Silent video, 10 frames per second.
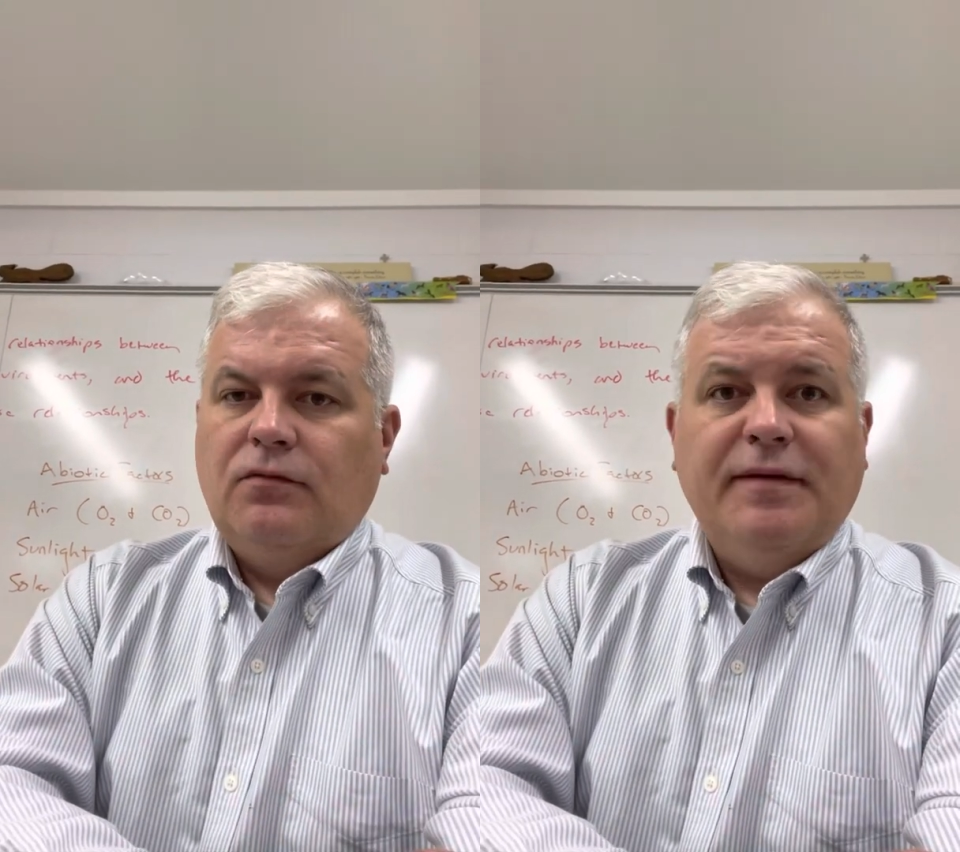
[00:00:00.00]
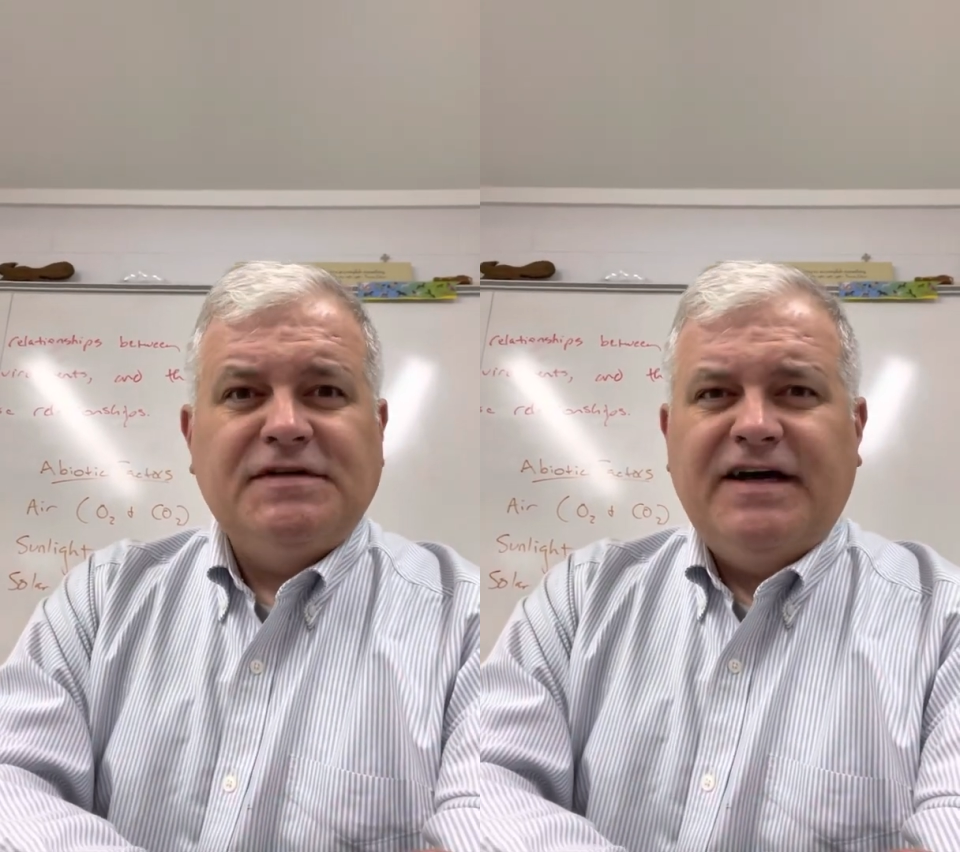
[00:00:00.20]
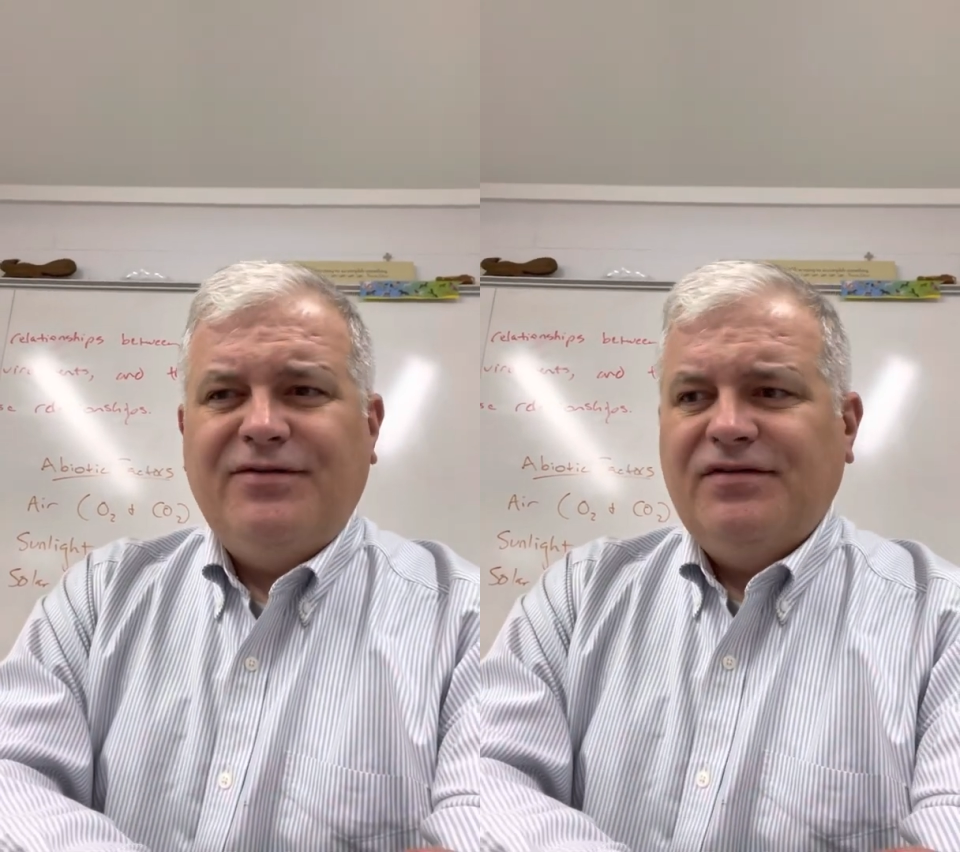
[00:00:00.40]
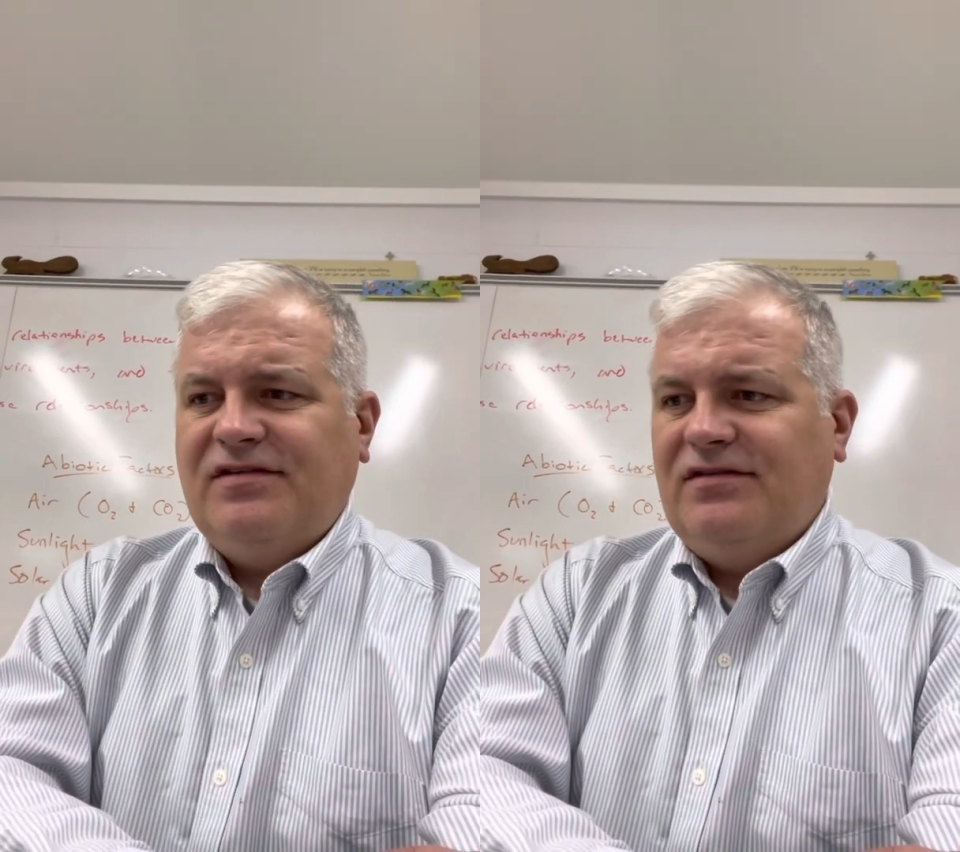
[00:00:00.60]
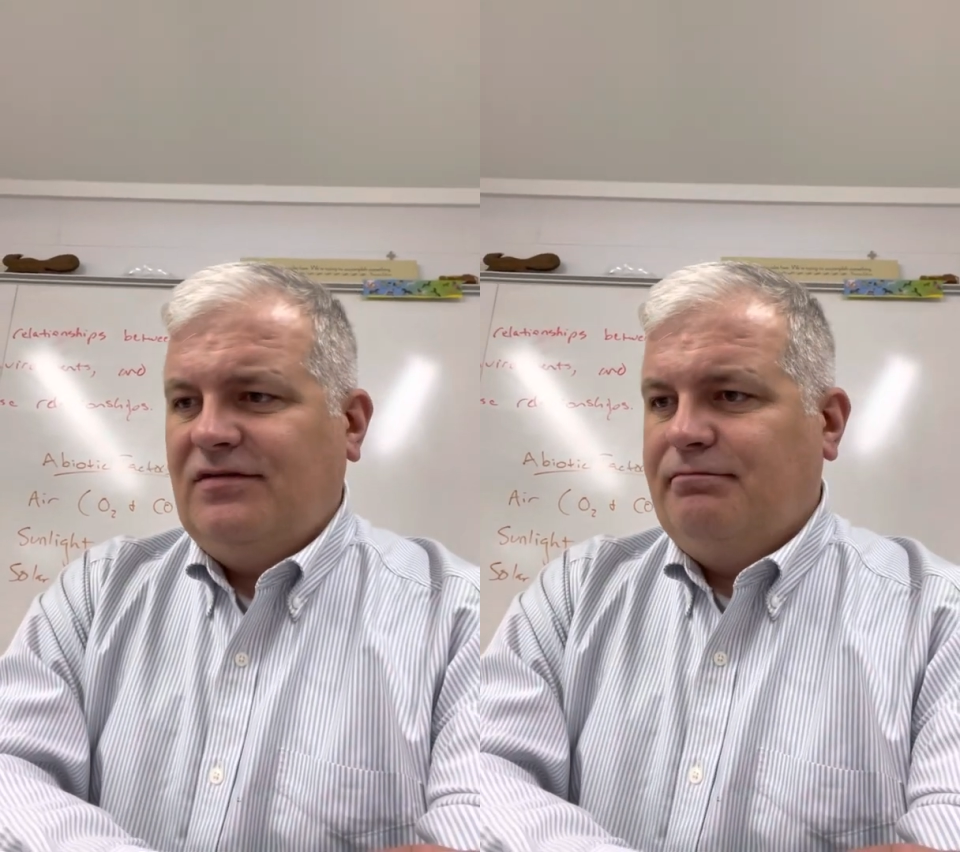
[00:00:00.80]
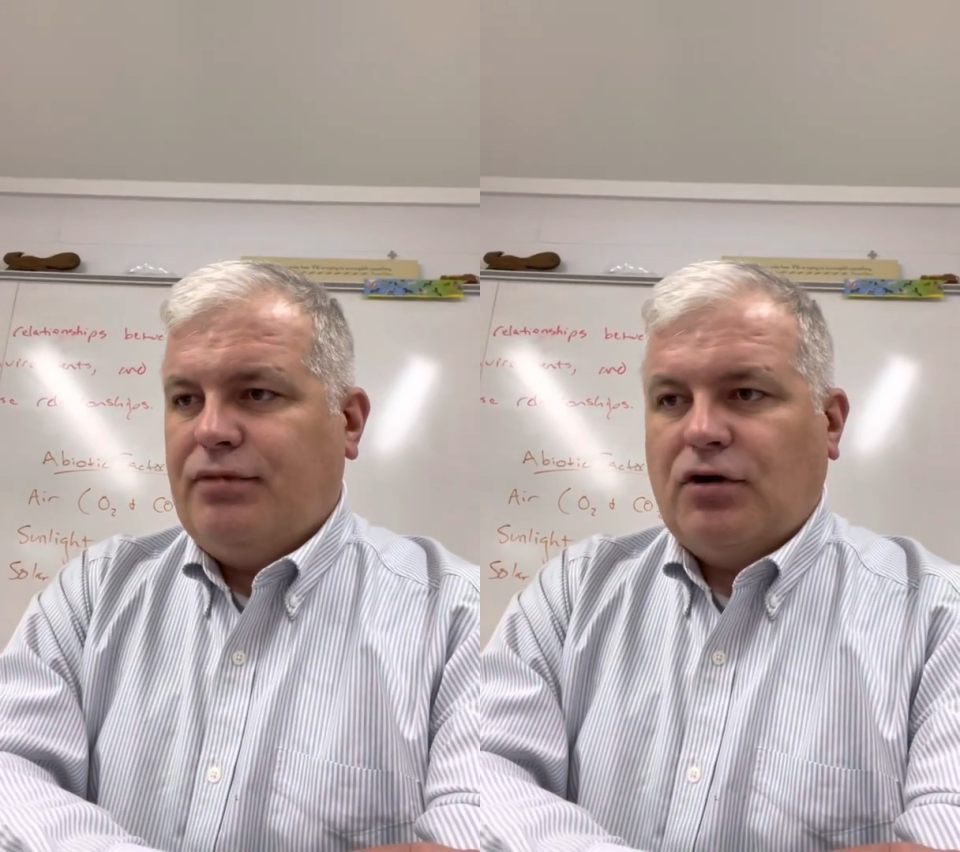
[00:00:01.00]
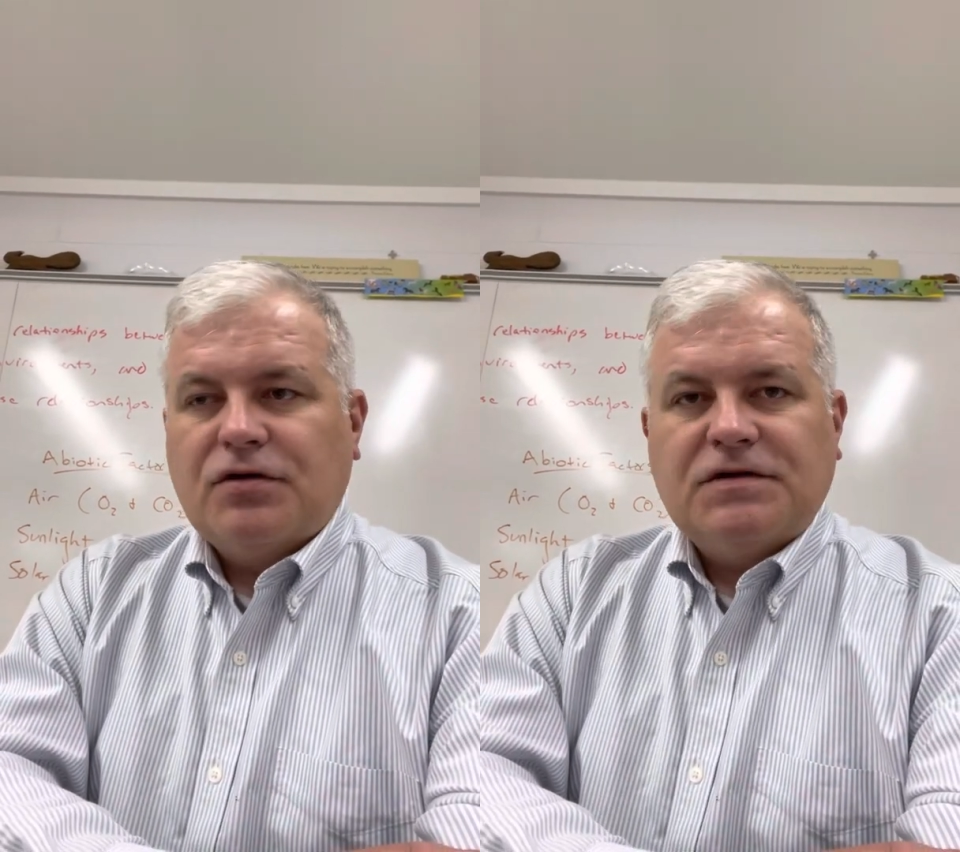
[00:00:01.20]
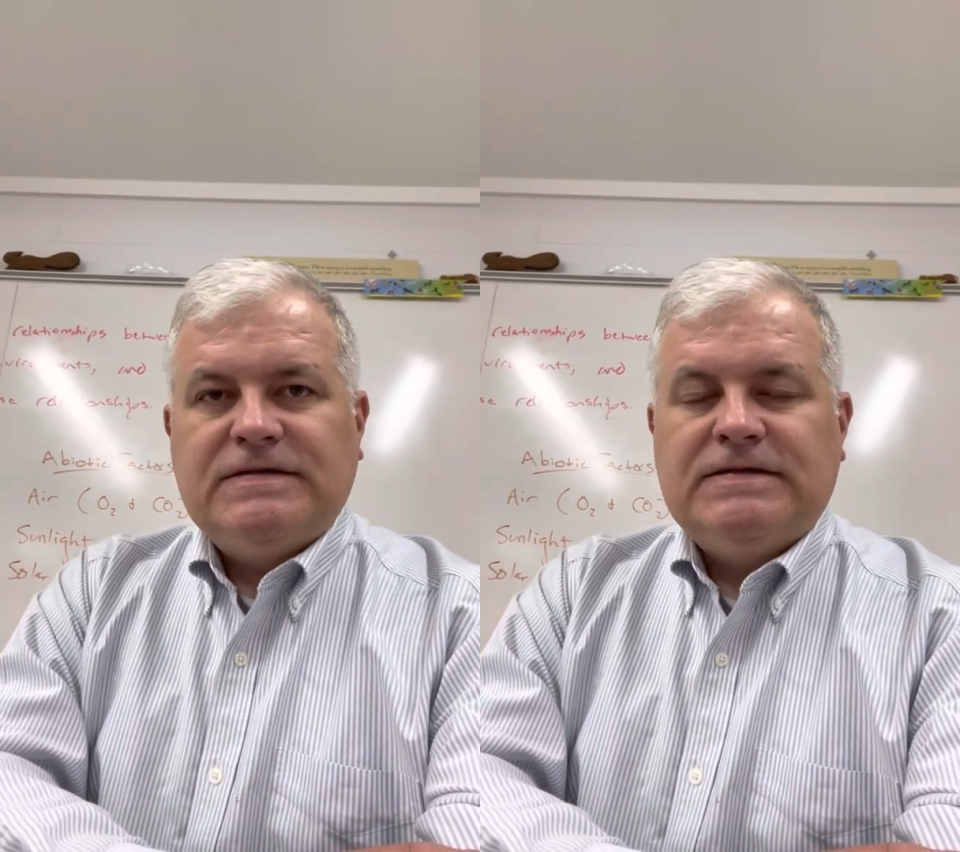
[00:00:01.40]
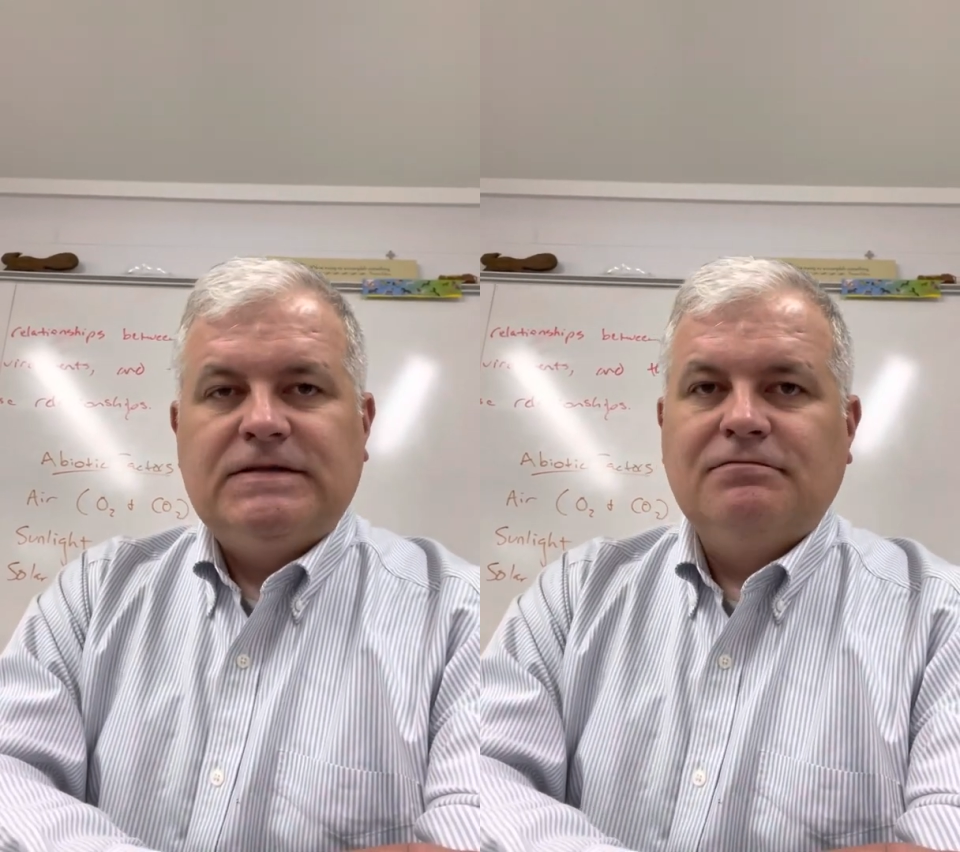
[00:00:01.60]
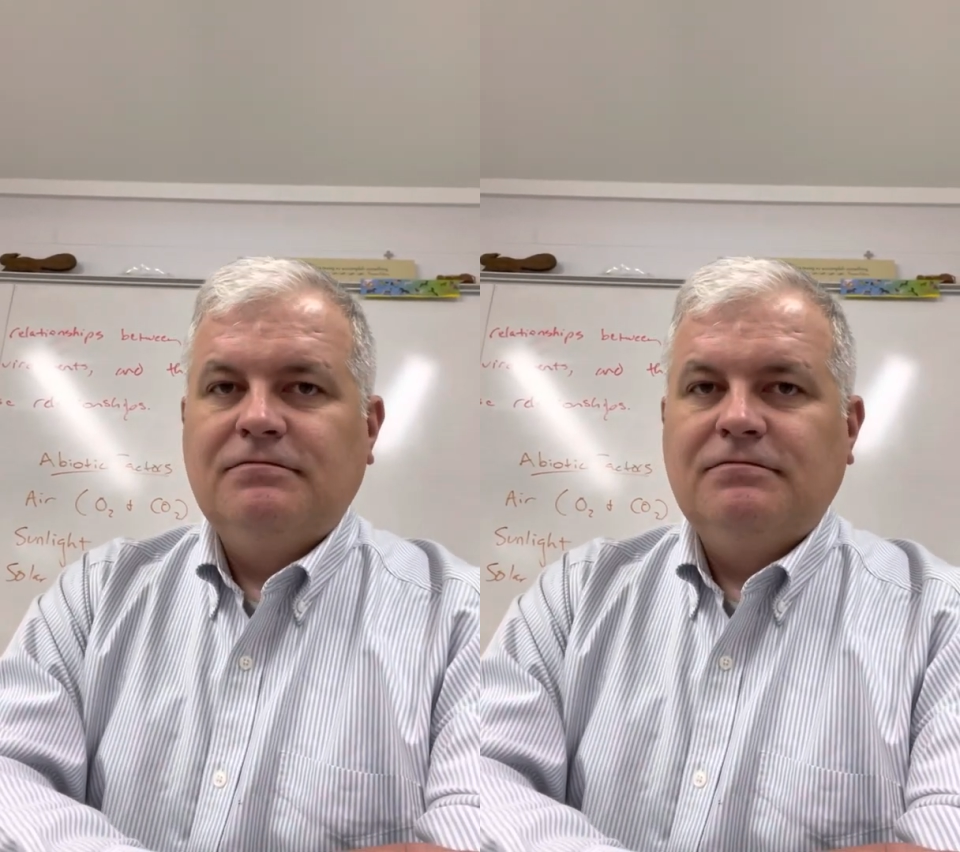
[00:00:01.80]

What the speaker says: Reptiles, birds,